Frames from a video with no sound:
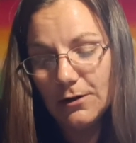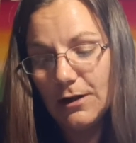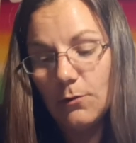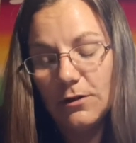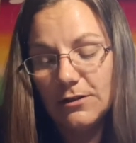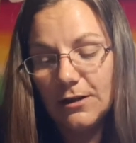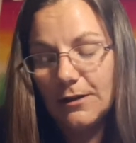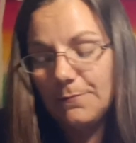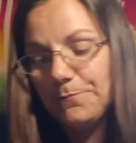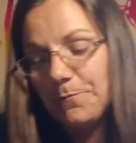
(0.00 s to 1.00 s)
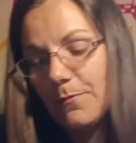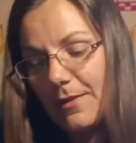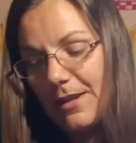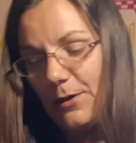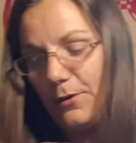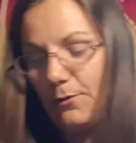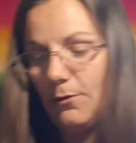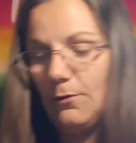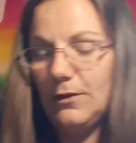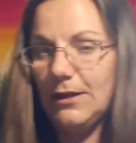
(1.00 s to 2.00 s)
once again.
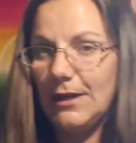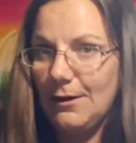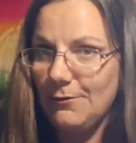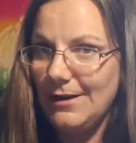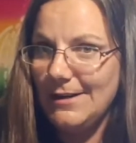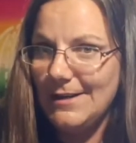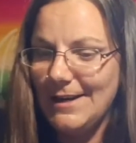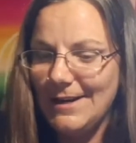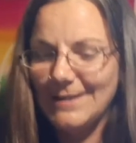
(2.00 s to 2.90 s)
Holy, can I read today?